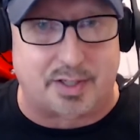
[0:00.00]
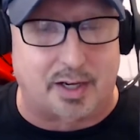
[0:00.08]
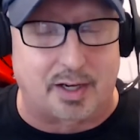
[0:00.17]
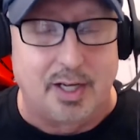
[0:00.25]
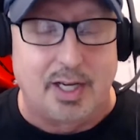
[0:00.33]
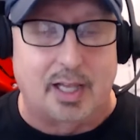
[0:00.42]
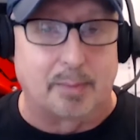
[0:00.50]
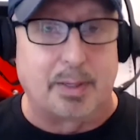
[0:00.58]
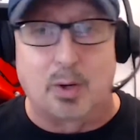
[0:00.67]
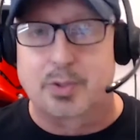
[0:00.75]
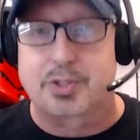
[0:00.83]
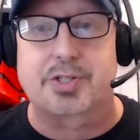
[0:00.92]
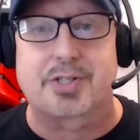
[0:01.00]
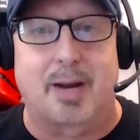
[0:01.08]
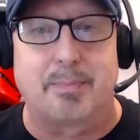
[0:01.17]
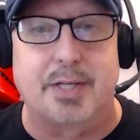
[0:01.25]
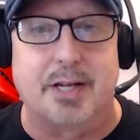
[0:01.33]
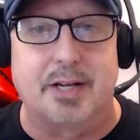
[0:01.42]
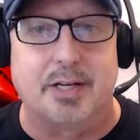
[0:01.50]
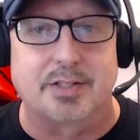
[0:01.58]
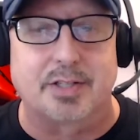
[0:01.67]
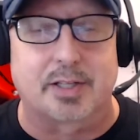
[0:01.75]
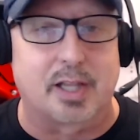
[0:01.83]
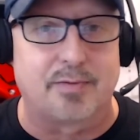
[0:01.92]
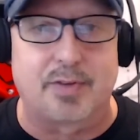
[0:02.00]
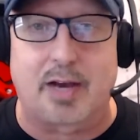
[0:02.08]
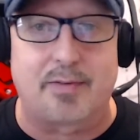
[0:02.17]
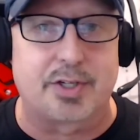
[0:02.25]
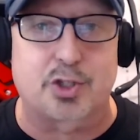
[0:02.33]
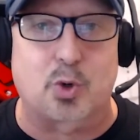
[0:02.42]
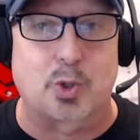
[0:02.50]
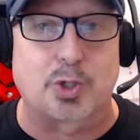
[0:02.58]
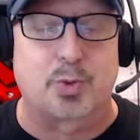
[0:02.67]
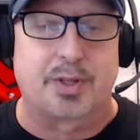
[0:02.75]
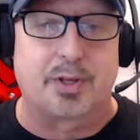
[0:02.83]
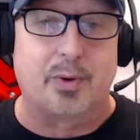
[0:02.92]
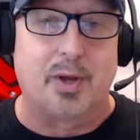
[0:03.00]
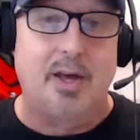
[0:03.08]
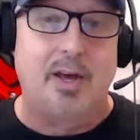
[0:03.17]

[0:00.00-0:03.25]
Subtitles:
Let me know what your top 10 is. I'd love to have a discourse with you.